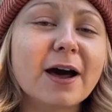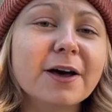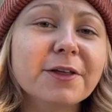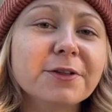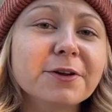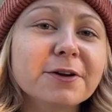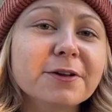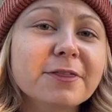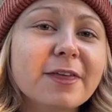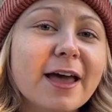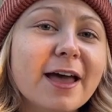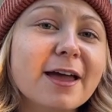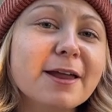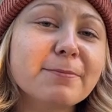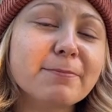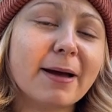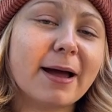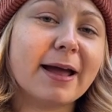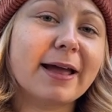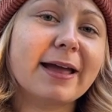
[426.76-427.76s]
other
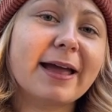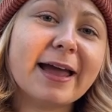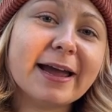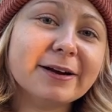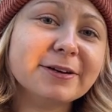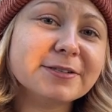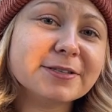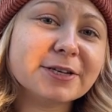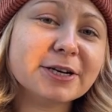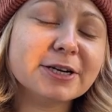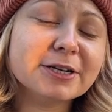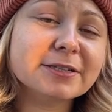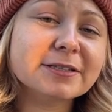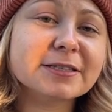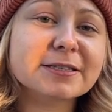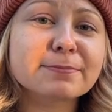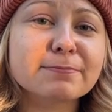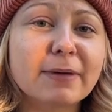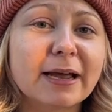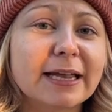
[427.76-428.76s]
than my air
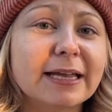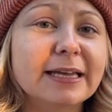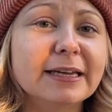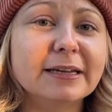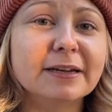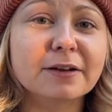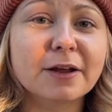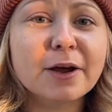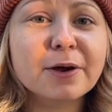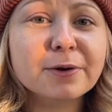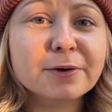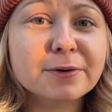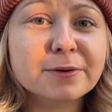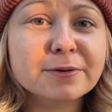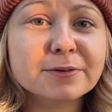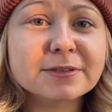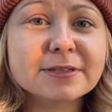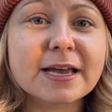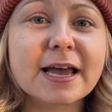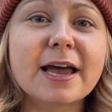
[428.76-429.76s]
skirts, my heated
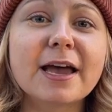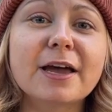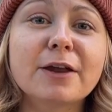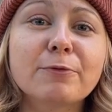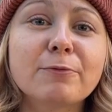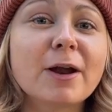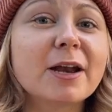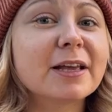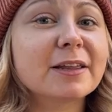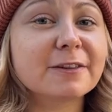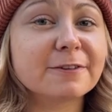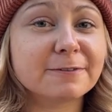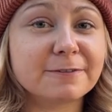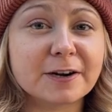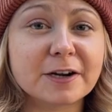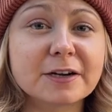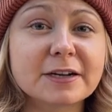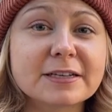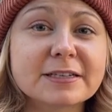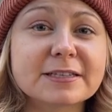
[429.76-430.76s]
hose, and running the
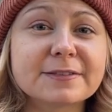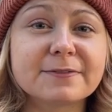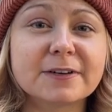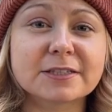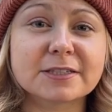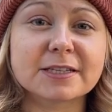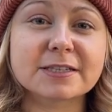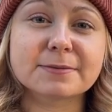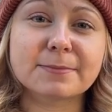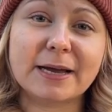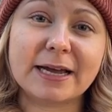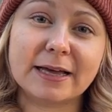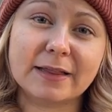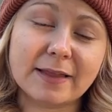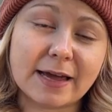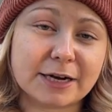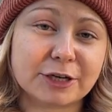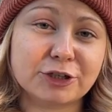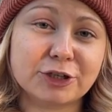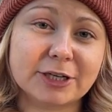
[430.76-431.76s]
furnace versus my
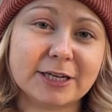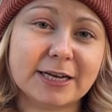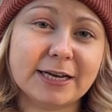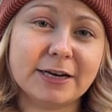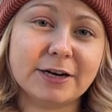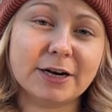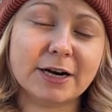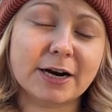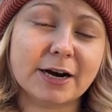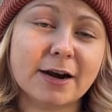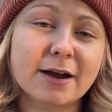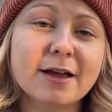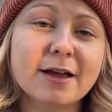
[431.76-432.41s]
electric heater,